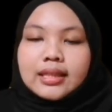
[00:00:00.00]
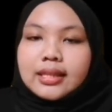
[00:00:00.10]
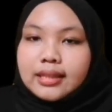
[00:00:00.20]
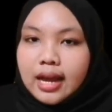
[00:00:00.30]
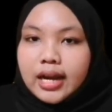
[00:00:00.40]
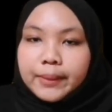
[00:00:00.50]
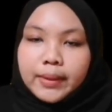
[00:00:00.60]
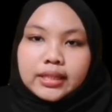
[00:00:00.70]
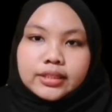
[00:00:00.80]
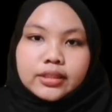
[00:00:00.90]
The direct
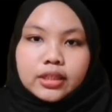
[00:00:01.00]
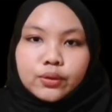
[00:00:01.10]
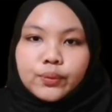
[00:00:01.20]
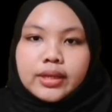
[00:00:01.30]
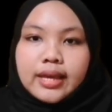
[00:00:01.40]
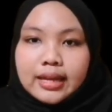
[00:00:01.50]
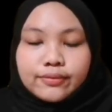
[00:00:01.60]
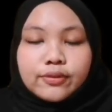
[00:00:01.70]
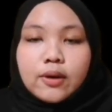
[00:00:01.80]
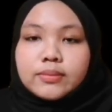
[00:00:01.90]
material we get
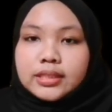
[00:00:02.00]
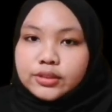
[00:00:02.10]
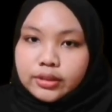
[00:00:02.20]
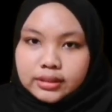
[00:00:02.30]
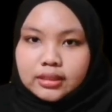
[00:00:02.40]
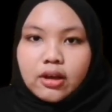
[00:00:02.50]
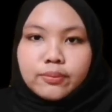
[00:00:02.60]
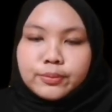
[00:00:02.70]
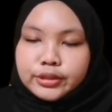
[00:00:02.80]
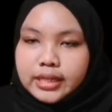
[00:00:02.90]
from the total
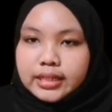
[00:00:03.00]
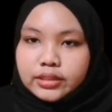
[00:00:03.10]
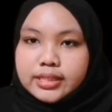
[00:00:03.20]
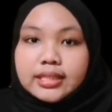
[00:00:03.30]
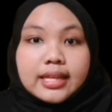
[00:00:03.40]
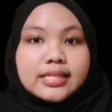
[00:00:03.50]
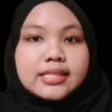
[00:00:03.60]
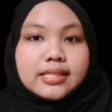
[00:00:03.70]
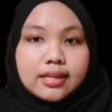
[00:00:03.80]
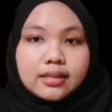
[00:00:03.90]
of production and
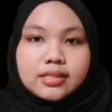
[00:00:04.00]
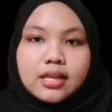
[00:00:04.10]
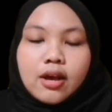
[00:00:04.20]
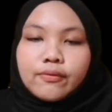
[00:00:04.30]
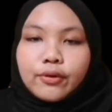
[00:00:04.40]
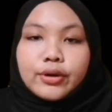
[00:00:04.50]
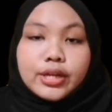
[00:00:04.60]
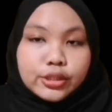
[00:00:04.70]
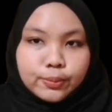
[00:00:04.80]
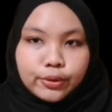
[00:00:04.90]
sales for
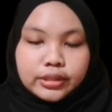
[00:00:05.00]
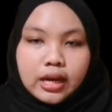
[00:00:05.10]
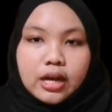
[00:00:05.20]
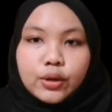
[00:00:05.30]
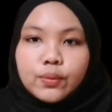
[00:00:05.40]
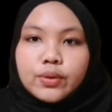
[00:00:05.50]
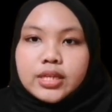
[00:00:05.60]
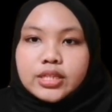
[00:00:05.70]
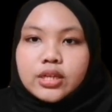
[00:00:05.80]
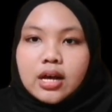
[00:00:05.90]
each product,
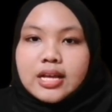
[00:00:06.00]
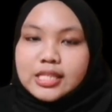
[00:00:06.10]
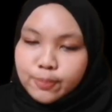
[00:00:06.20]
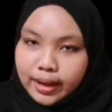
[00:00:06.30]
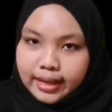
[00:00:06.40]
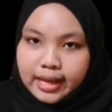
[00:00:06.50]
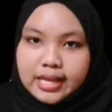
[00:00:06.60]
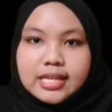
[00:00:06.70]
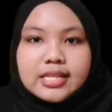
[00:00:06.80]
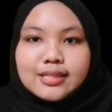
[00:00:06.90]
which Spike
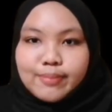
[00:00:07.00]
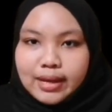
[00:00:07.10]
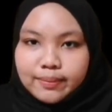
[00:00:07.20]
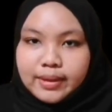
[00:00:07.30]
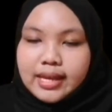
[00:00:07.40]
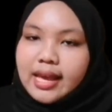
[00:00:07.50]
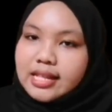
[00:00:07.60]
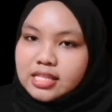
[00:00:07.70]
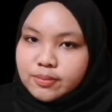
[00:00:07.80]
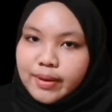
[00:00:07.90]
A, Spike B,
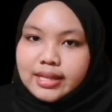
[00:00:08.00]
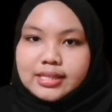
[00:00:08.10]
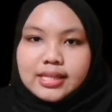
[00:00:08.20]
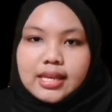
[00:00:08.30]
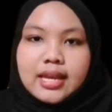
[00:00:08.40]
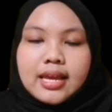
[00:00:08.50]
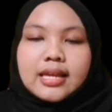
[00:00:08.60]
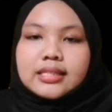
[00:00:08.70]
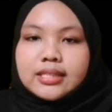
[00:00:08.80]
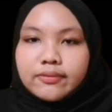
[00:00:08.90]
and Spike C,
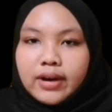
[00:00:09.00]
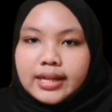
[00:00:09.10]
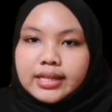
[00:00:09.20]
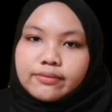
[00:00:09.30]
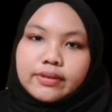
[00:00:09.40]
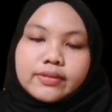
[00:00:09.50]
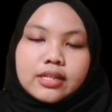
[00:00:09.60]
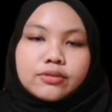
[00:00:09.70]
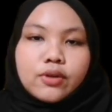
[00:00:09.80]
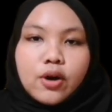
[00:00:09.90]
divided with
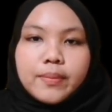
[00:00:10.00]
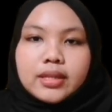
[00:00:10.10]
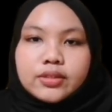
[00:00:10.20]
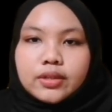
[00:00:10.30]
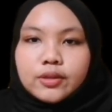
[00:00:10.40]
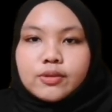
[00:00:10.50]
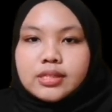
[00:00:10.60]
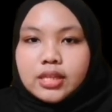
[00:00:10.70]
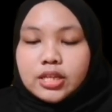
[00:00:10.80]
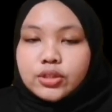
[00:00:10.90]
the raw material
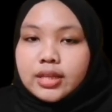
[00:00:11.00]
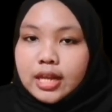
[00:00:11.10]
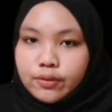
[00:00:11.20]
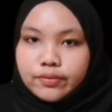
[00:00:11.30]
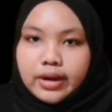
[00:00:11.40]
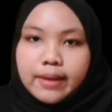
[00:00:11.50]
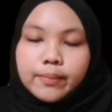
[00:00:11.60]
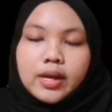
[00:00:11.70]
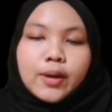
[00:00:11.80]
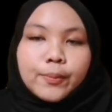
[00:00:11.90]
usage
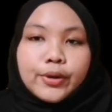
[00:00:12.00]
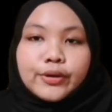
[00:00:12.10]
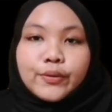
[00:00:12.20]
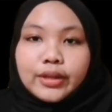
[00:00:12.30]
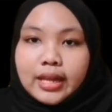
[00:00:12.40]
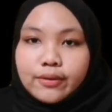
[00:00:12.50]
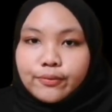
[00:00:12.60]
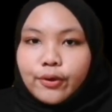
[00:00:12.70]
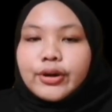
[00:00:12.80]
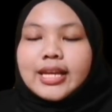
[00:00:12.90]
kilogram per unit
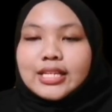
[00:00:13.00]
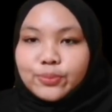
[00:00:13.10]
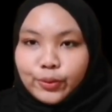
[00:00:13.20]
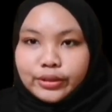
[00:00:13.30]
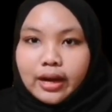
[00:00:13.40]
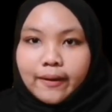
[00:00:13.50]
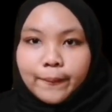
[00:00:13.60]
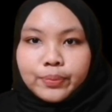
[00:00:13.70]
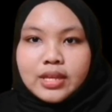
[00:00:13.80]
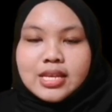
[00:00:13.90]
for each product.
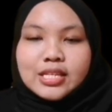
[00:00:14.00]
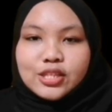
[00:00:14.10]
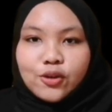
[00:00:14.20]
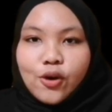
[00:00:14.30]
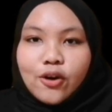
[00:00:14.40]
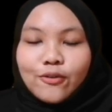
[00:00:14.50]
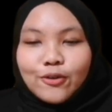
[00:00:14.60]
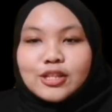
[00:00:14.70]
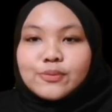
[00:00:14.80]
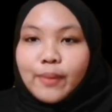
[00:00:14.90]
So
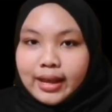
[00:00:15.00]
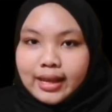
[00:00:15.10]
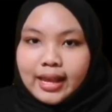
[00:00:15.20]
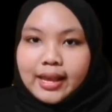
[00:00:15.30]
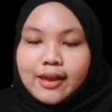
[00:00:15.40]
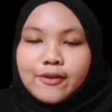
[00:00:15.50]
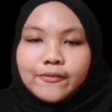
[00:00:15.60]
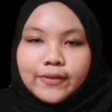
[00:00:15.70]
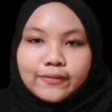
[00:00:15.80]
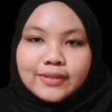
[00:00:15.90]
for Spike A,
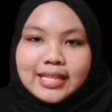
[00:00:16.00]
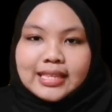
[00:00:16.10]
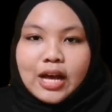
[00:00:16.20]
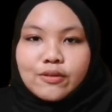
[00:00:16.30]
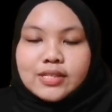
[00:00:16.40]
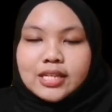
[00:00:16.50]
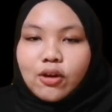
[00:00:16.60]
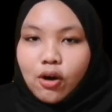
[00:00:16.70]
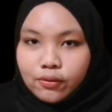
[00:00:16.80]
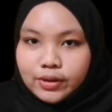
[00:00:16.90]

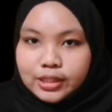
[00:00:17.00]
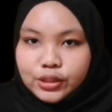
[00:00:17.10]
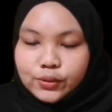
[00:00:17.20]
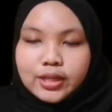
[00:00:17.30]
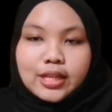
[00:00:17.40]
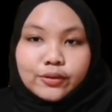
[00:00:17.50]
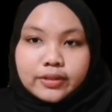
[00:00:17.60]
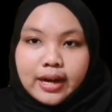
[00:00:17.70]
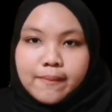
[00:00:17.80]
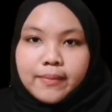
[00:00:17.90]
15,000 over 2
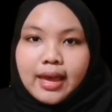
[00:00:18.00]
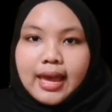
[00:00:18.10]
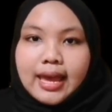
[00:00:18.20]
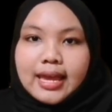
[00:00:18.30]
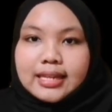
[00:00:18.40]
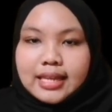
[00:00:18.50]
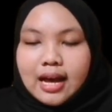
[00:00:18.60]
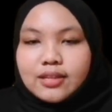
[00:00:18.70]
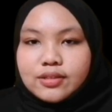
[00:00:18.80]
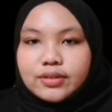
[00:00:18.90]
kilogram, and the
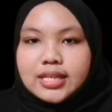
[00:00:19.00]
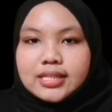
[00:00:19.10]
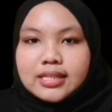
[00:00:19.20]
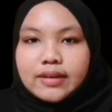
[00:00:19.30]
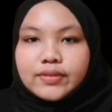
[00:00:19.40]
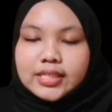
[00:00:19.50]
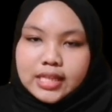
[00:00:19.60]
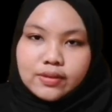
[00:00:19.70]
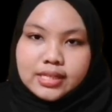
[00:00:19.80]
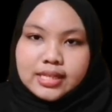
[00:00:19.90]
answer is
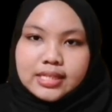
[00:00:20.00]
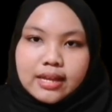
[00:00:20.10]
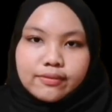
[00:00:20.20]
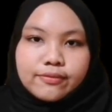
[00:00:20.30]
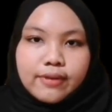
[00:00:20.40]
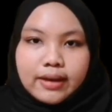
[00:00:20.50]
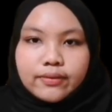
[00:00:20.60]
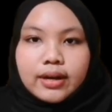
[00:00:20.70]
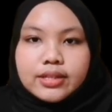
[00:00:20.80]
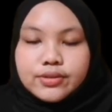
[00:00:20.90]

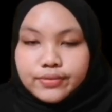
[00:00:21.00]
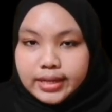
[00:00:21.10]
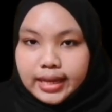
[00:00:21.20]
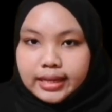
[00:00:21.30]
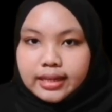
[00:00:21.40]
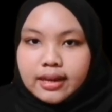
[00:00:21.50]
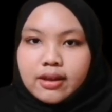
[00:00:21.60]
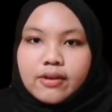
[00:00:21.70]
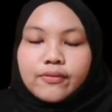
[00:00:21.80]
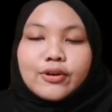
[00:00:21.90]
7,500 ringgit.
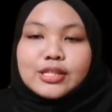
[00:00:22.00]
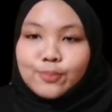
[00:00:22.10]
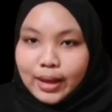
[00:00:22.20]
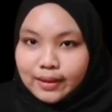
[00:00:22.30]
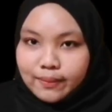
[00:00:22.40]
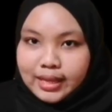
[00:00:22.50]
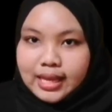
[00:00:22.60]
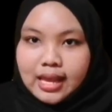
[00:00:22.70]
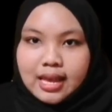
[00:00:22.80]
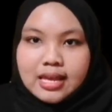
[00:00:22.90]
For Spike
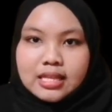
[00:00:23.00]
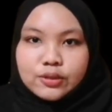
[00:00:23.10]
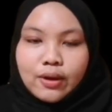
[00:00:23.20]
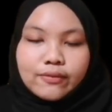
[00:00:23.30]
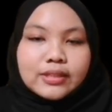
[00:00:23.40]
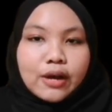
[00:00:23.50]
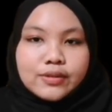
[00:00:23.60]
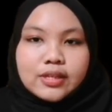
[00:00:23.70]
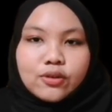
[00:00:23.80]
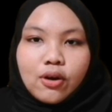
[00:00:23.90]
B,
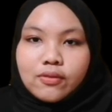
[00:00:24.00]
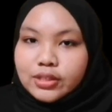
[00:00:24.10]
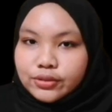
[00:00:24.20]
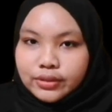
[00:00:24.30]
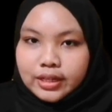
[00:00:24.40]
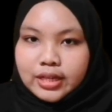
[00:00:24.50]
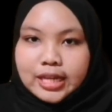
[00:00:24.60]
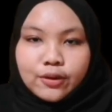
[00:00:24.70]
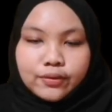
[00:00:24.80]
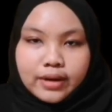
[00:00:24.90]
12,000 over 3
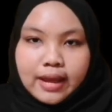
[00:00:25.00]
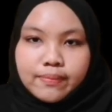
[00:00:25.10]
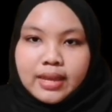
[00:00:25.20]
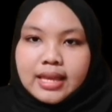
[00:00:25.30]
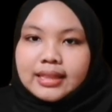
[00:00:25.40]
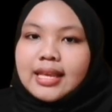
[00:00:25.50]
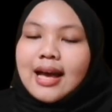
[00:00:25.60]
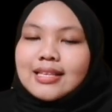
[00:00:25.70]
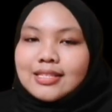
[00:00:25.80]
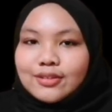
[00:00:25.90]
kilogram, the
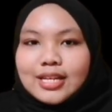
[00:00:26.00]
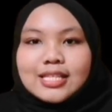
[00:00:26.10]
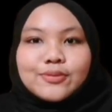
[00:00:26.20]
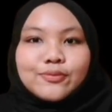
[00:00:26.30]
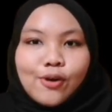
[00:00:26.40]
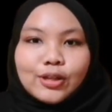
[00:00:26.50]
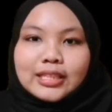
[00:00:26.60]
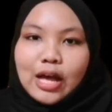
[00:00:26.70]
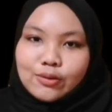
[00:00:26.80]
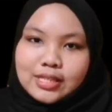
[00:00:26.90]
answer is
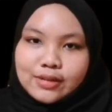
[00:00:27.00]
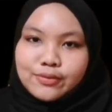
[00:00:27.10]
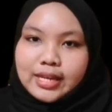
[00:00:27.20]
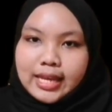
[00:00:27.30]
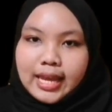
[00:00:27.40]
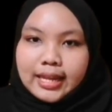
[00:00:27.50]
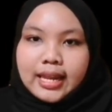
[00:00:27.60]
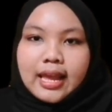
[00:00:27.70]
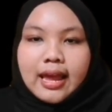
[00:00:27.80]
4,000 ringgit.